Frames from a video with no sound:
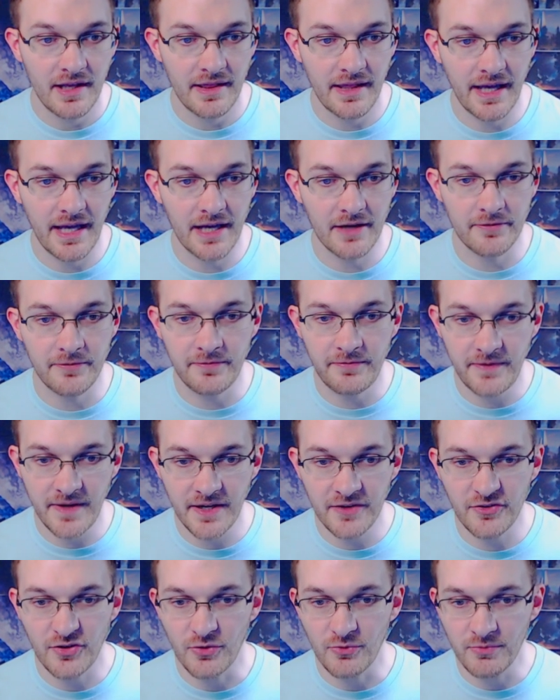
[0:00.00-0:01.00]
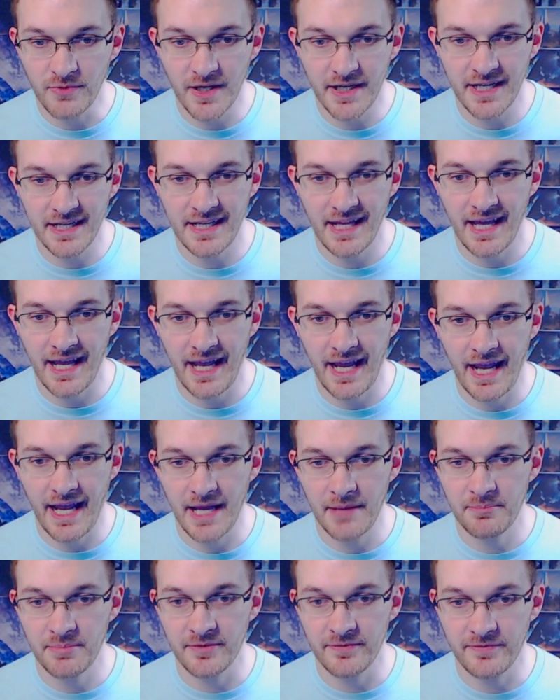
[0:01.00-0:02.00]
They are fierce, rugged,
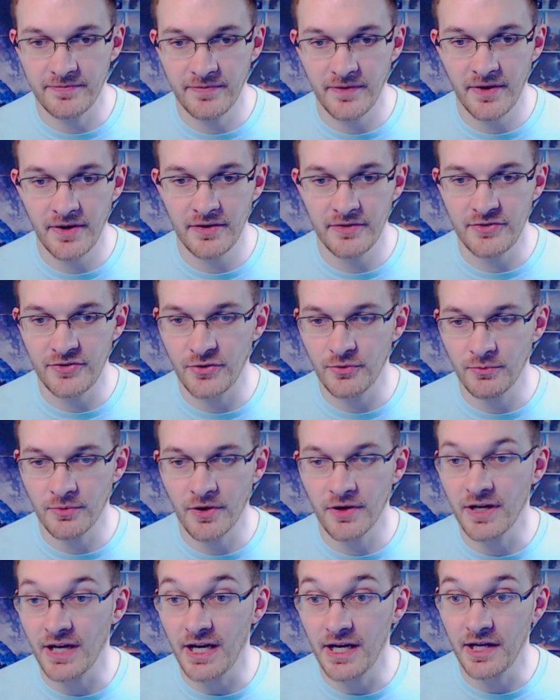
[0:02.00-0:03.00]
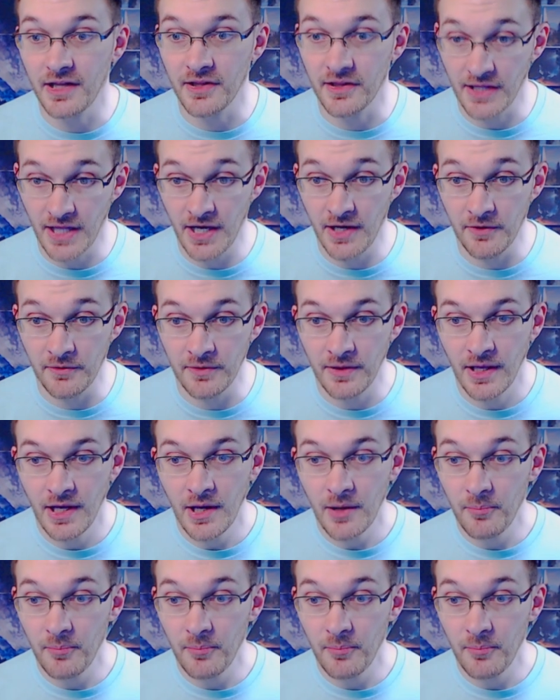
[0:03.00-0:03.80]
and prefer to work alone,